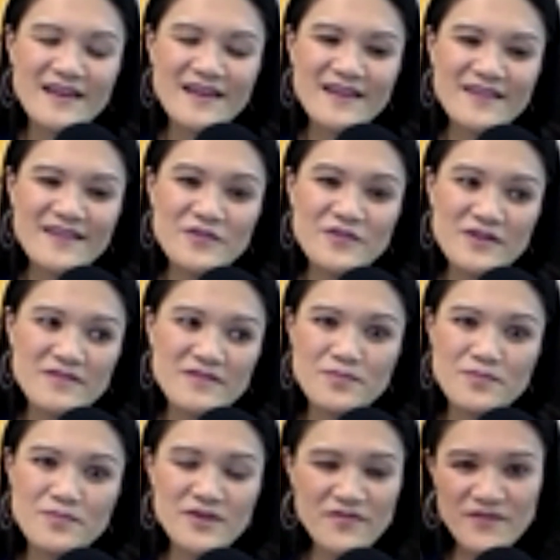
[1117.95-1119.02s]
you could
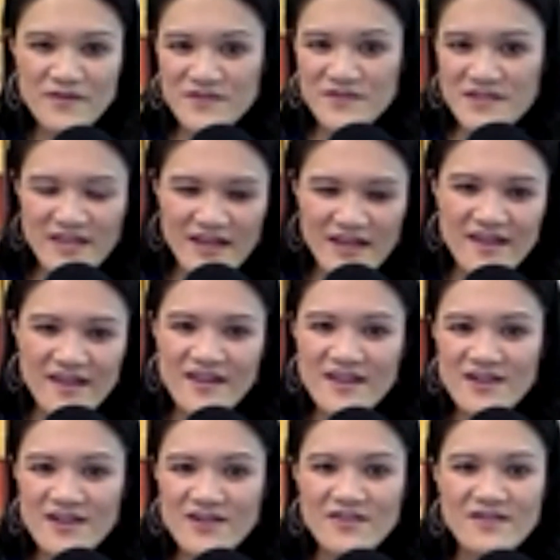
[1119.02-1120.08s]
put 50k
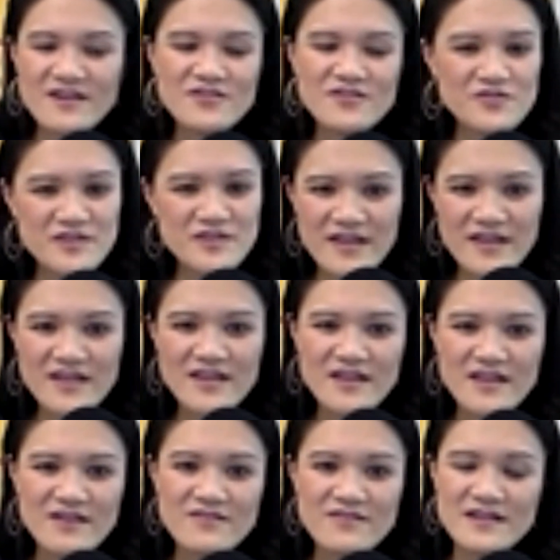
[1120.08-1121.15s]
here 100k
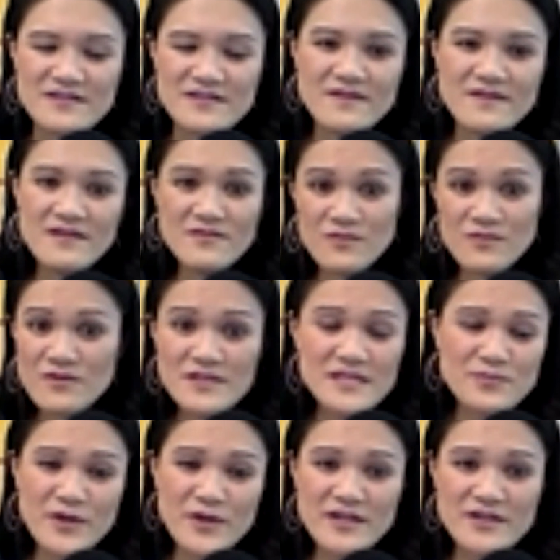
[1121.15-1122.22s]
here and really
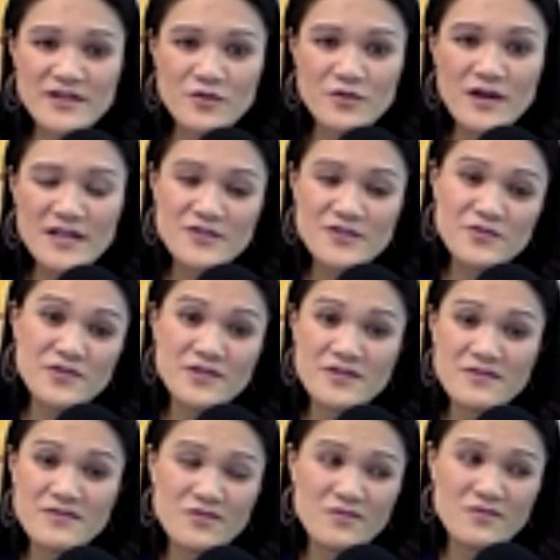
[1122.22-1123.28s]
spread it across you're
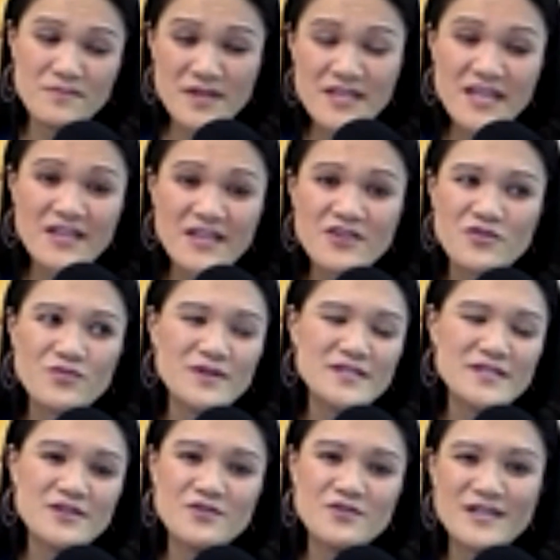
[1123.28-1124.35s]
you're mitigating your
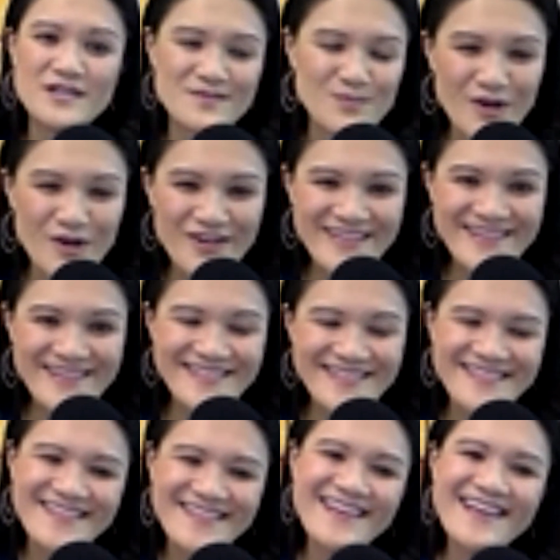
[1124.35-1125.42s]
risk across
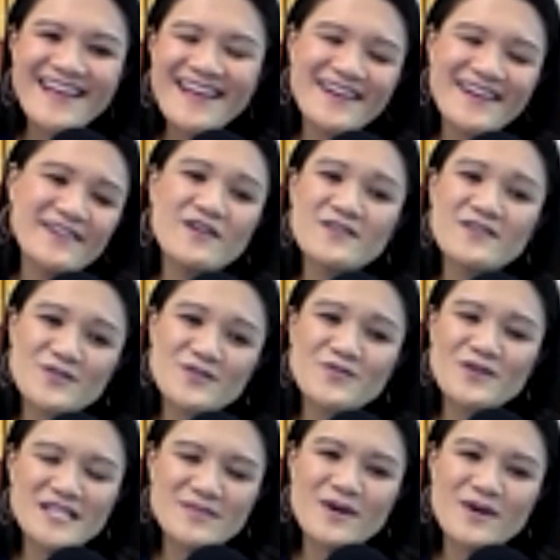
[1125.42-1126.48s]
markets and then also
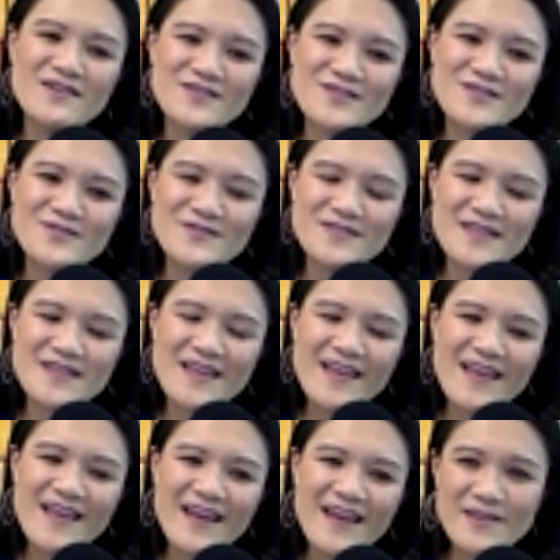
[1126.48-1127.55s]
across sponsors
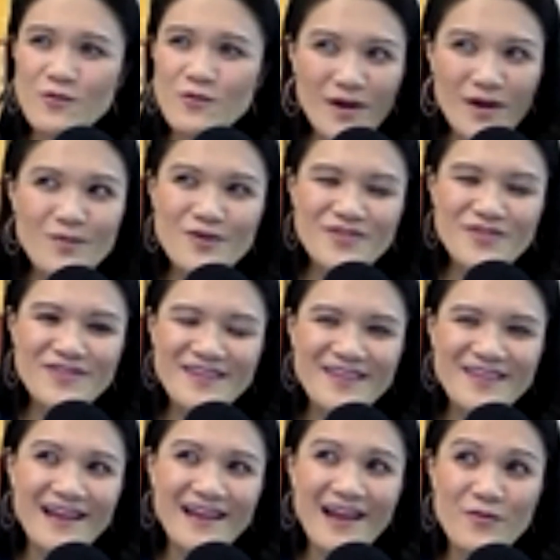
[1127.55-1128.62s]
and then one more thing
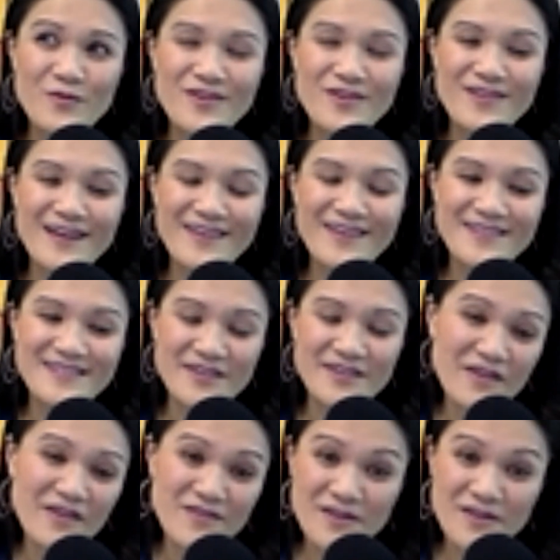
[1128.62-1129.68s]
that i really like is that you
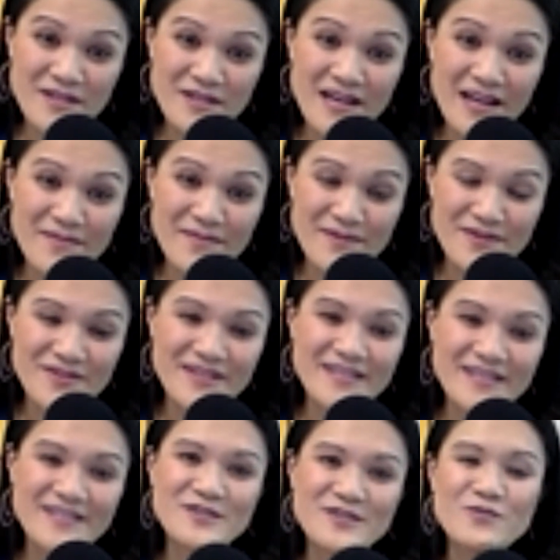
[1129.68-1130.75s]
have limited
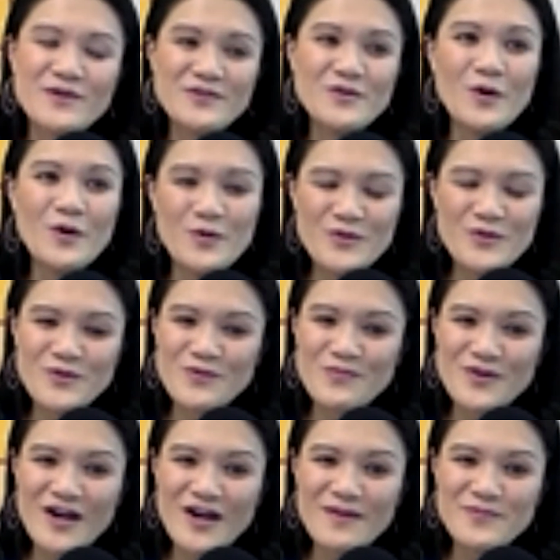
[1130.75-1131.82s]
liability so when you own your own
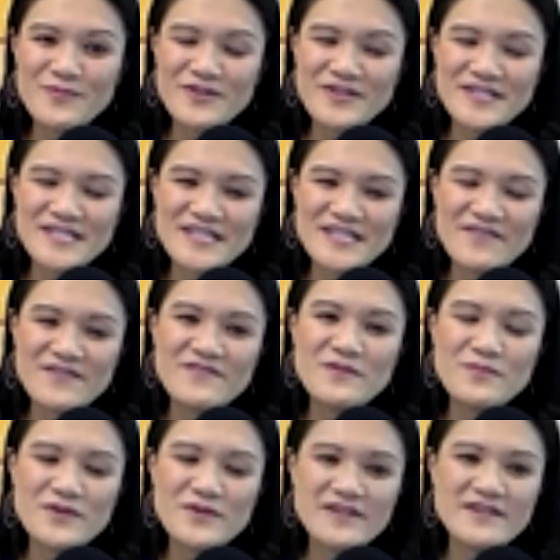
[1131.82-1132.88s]
properties even if
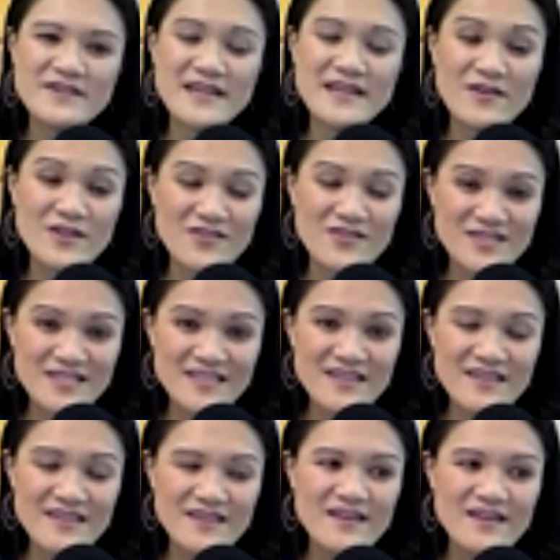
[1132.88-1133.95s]
you put in an
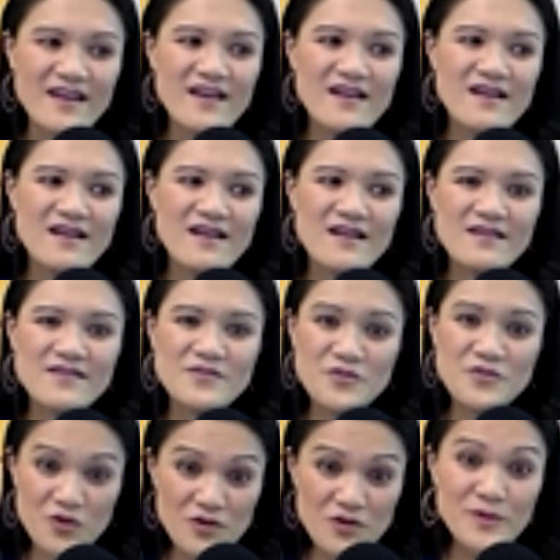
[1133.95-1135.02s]
llc
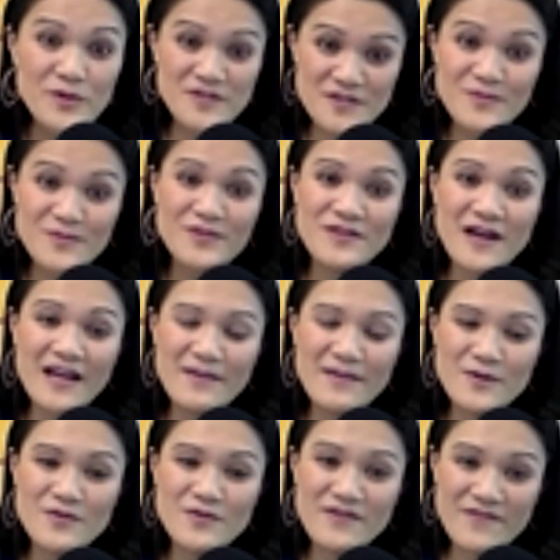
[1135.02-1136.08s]
you're personally
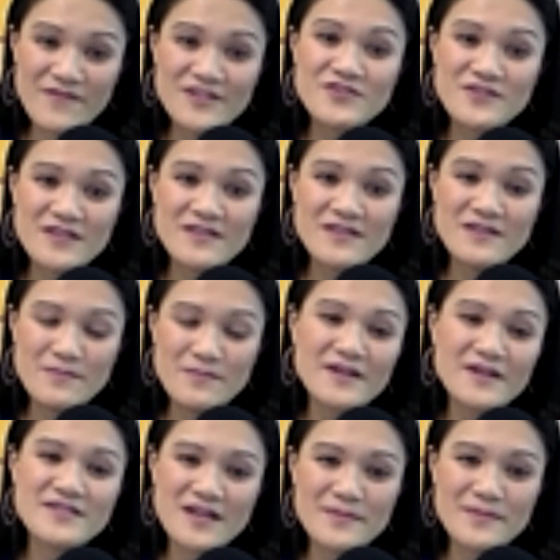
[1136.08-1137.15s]
liable eventually the
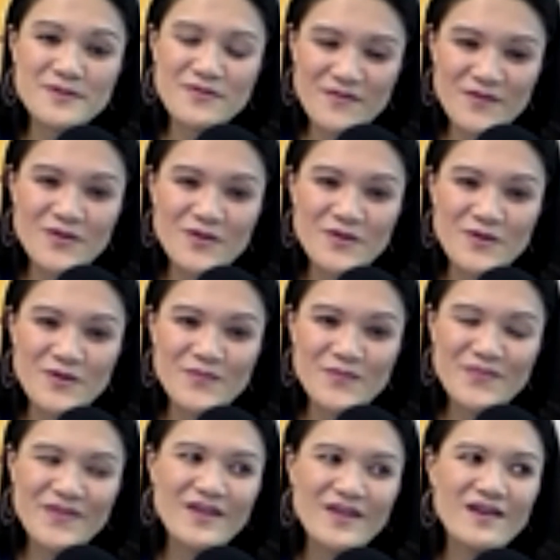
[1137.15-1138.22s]
buck stops with you
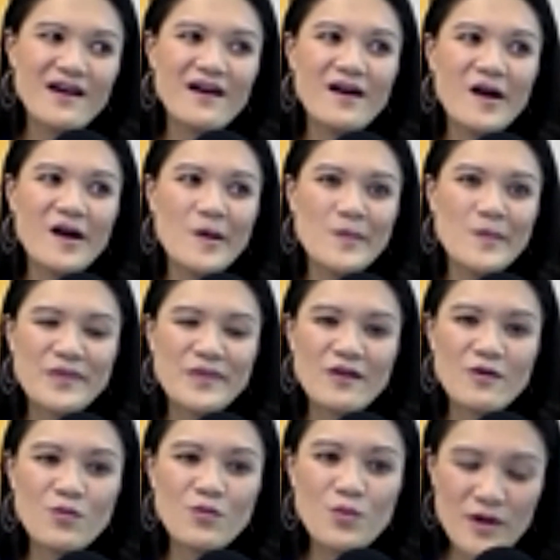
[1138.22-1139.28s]
um,
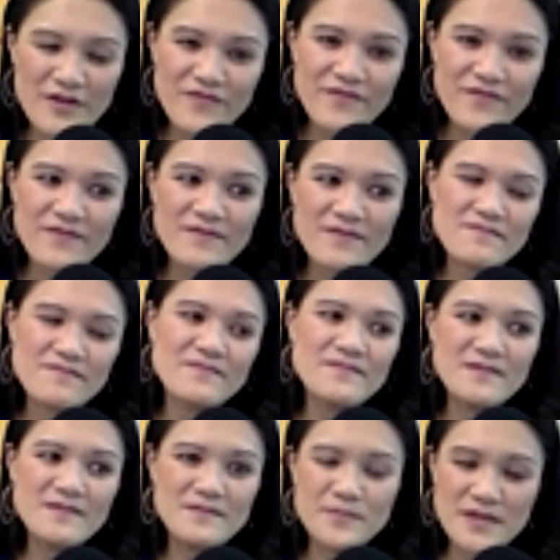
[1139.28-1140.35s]
with
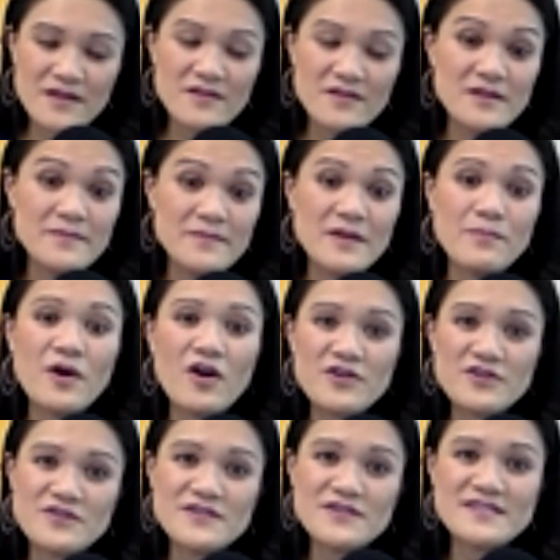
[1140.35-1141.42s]
being a limited
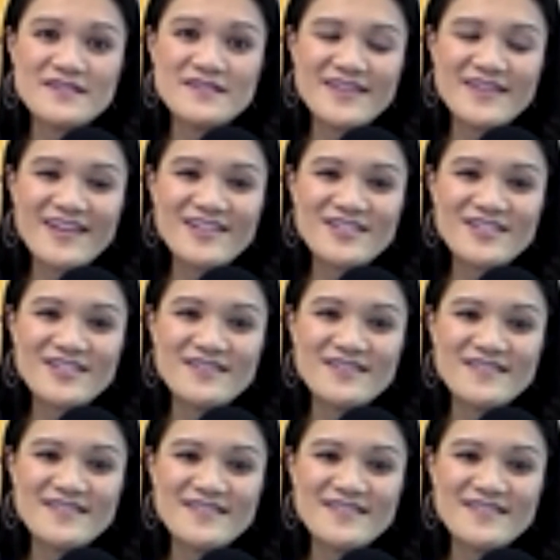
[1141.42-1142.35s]
partner in syndications